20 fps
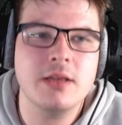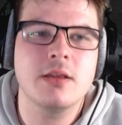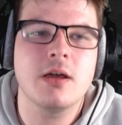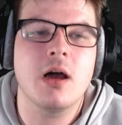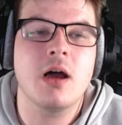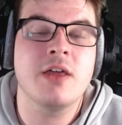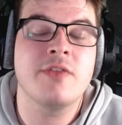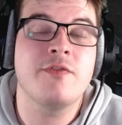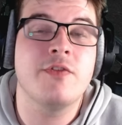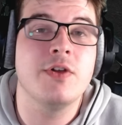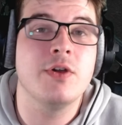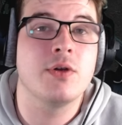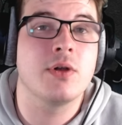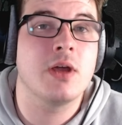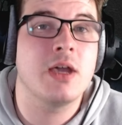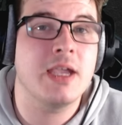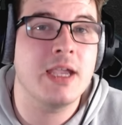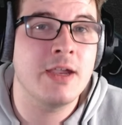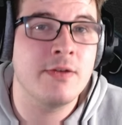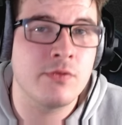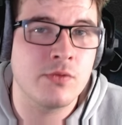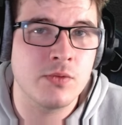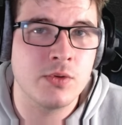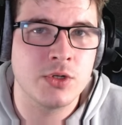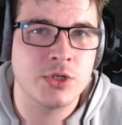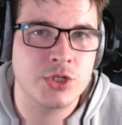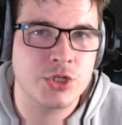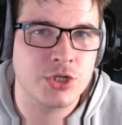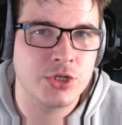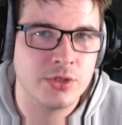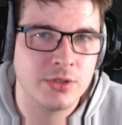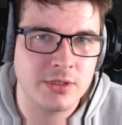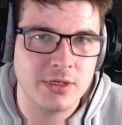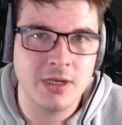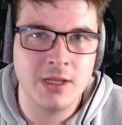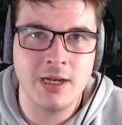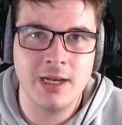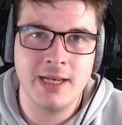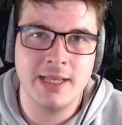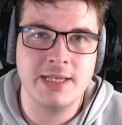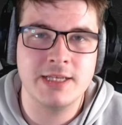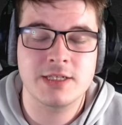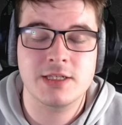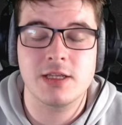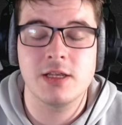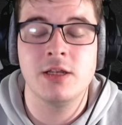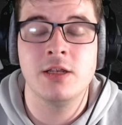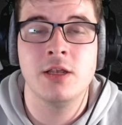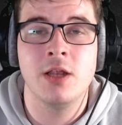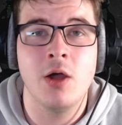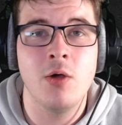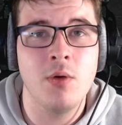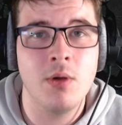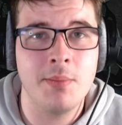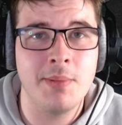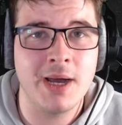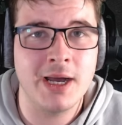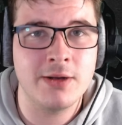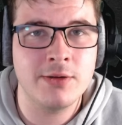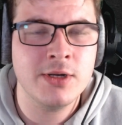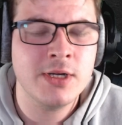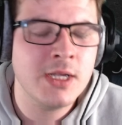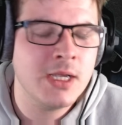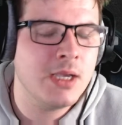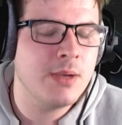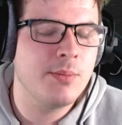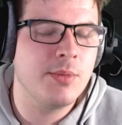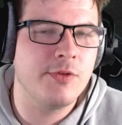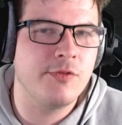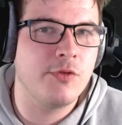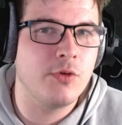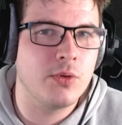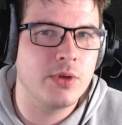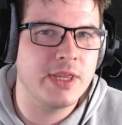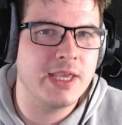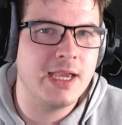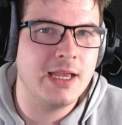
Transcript: that I feel like everyone should at least know about before they